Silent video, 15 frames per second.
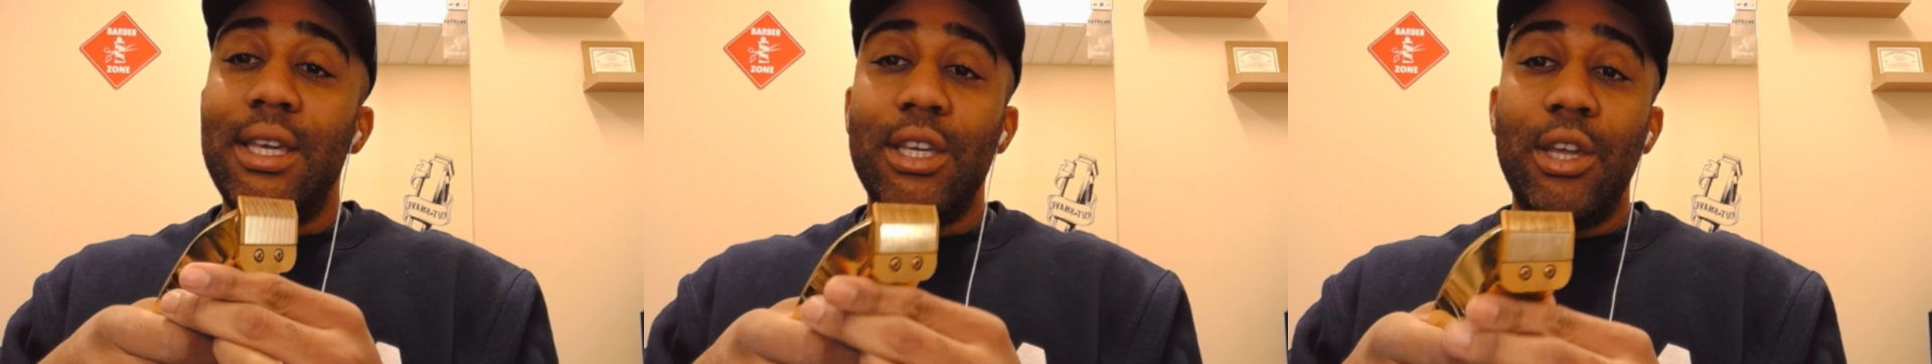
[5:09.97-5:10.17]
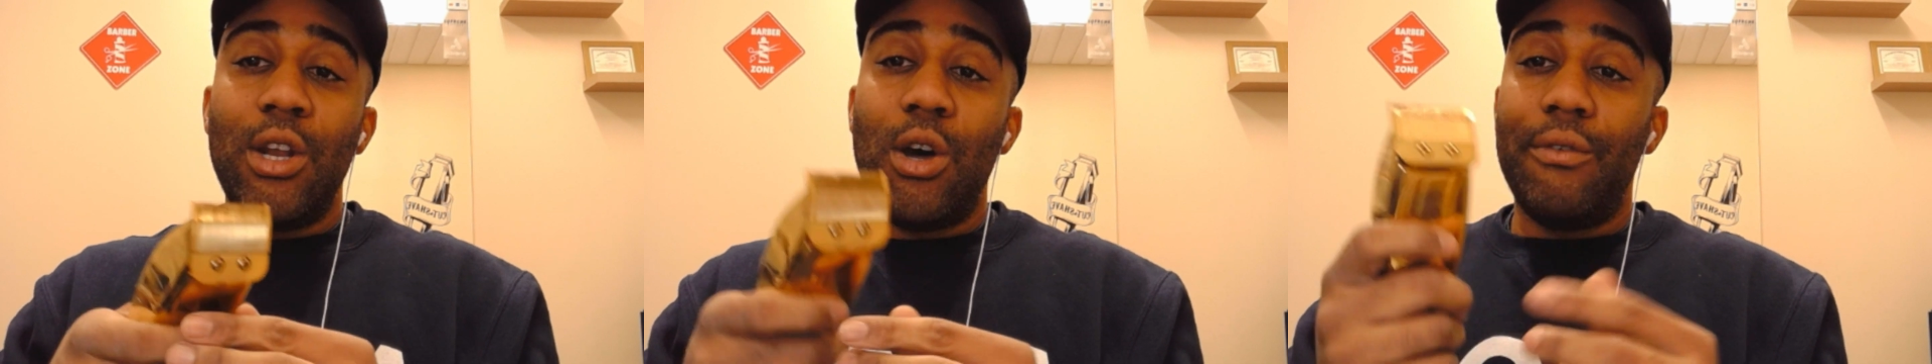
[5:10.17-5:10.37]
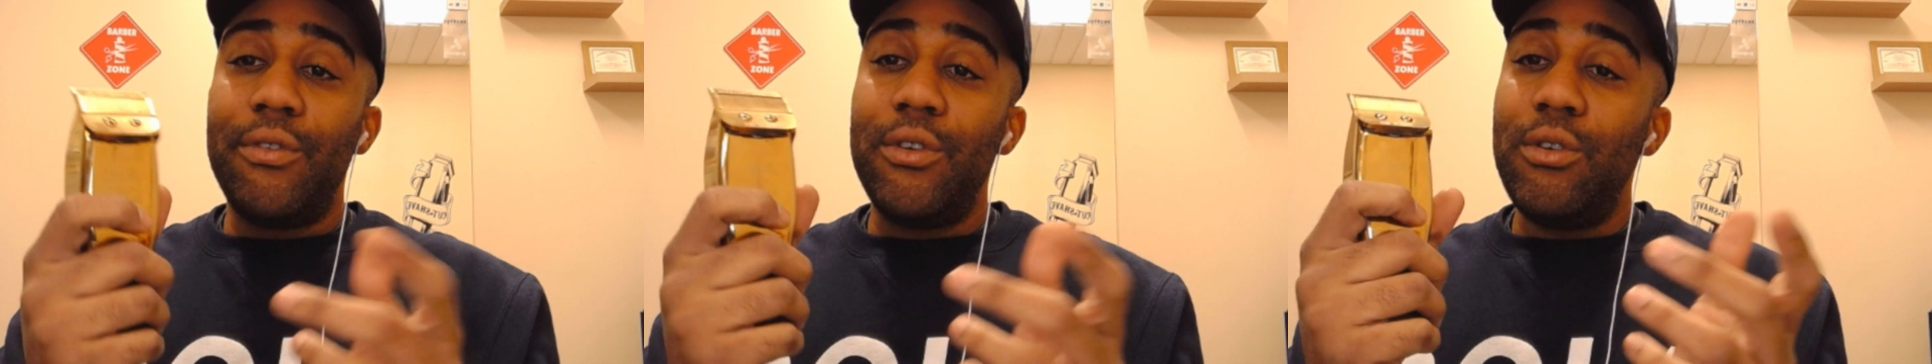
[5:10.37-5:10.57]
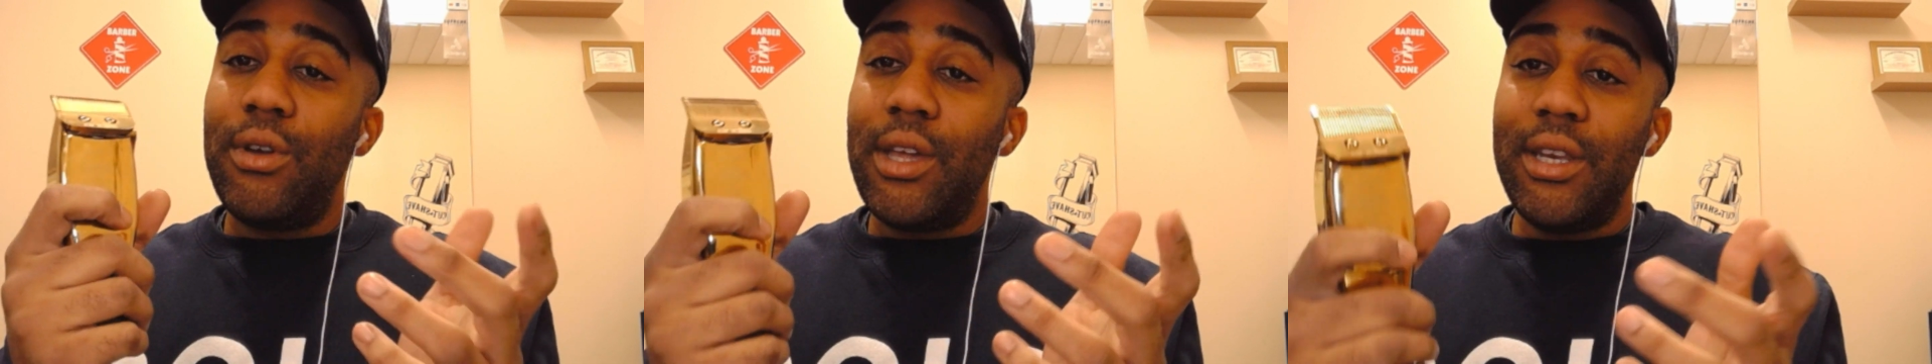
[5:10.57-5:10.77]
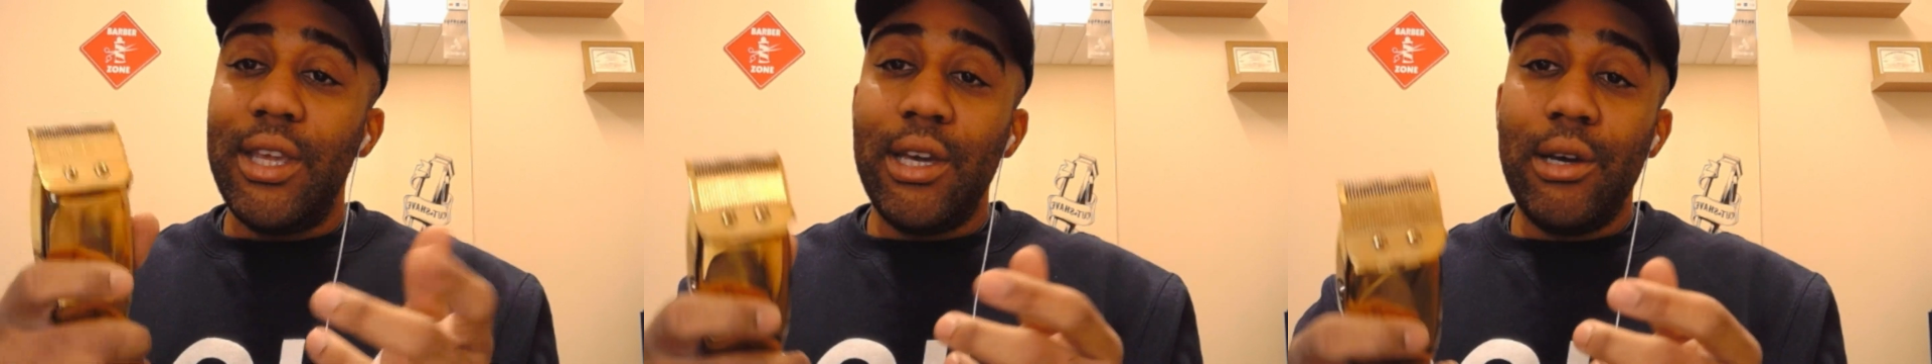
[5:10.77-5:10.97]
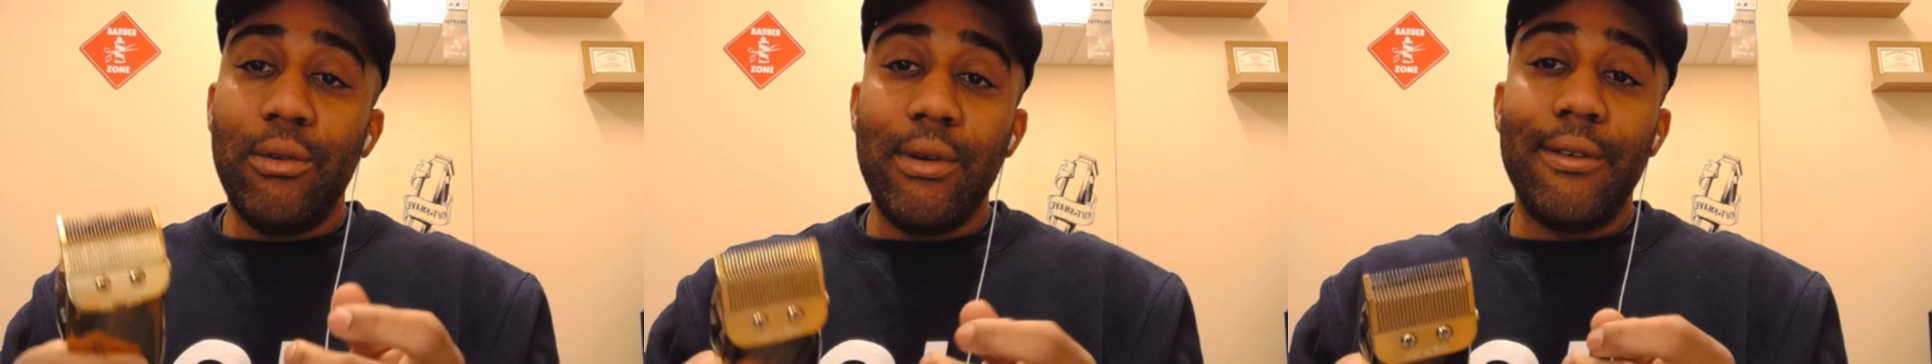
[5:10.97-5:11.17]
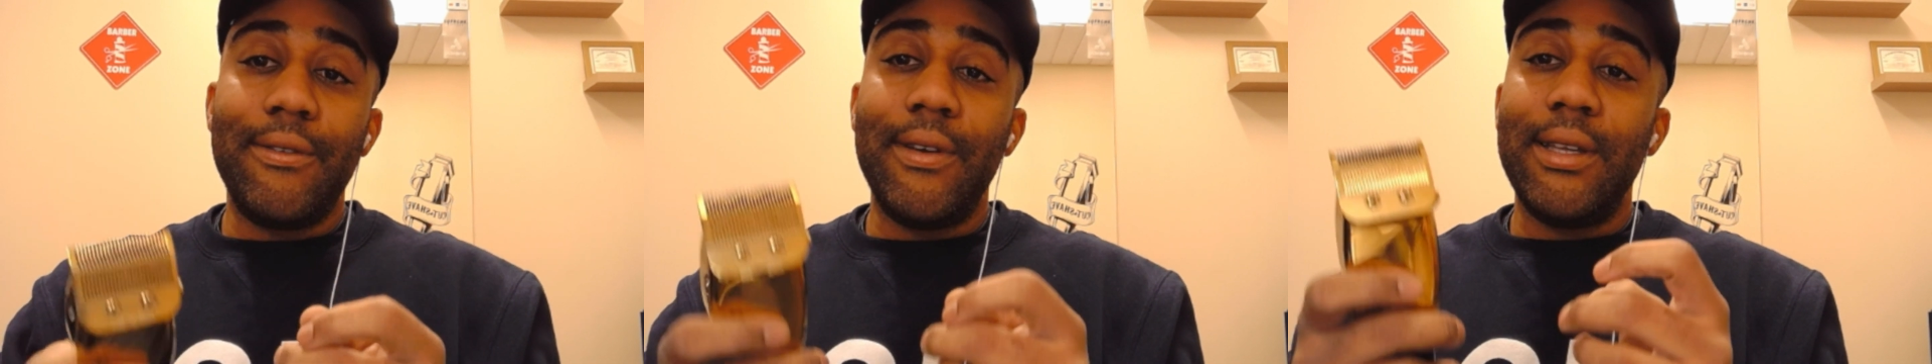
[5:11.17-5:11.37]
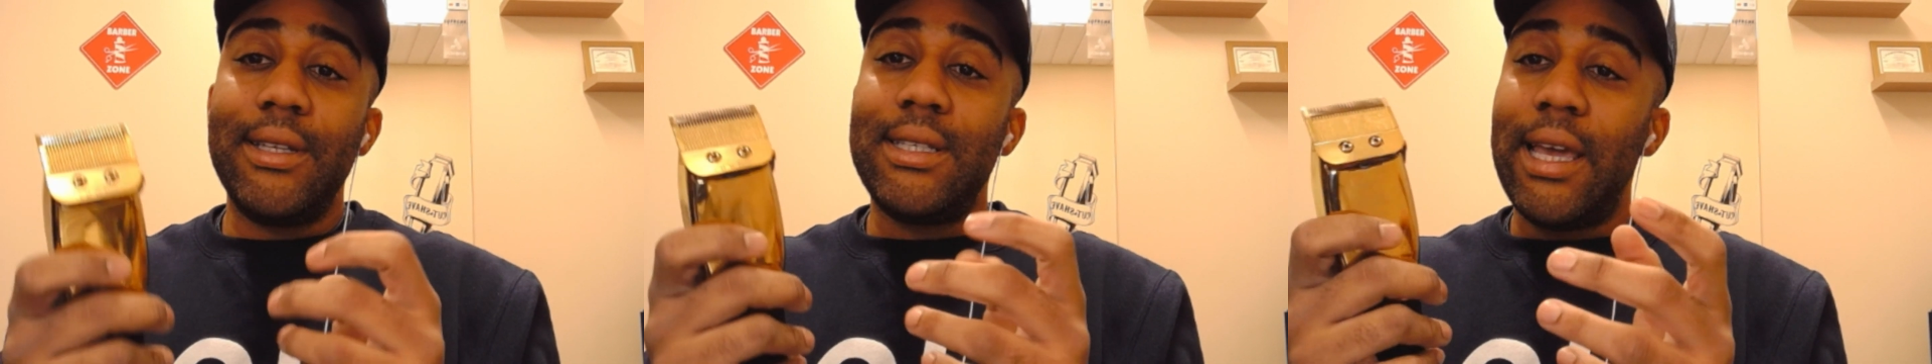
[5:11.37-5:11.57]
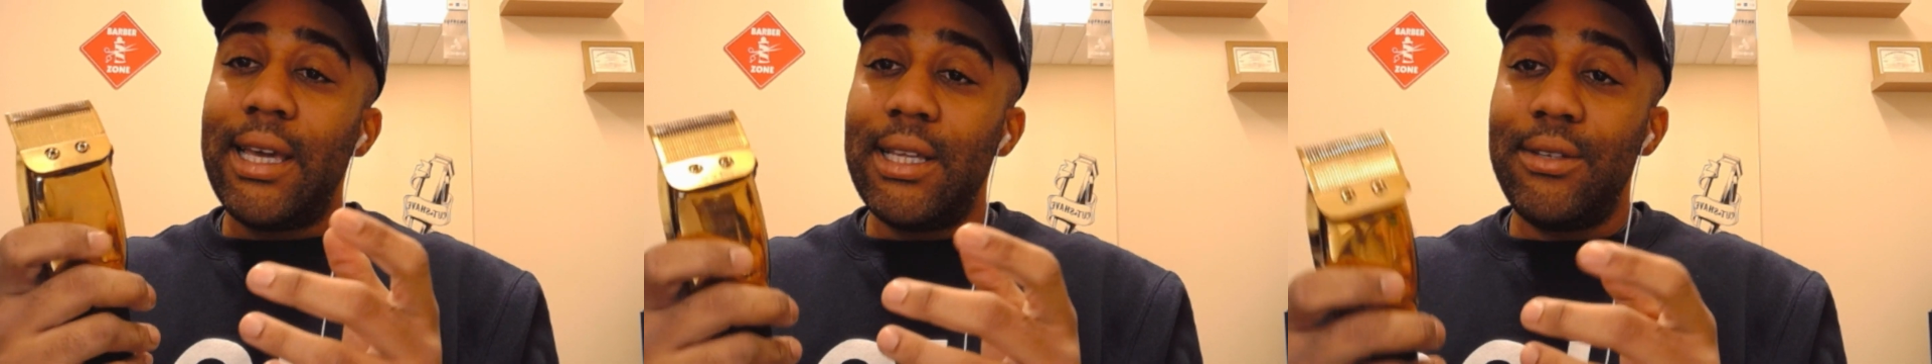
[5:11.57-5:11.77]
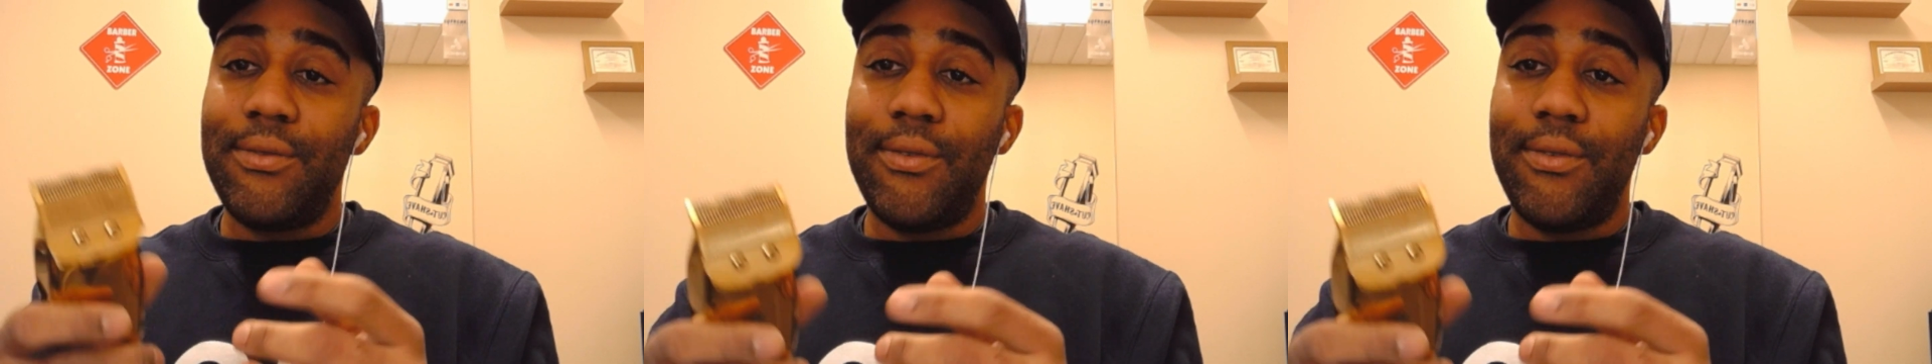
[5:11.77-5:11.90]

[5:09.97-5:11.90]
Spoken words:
You know, if you can deal with it taking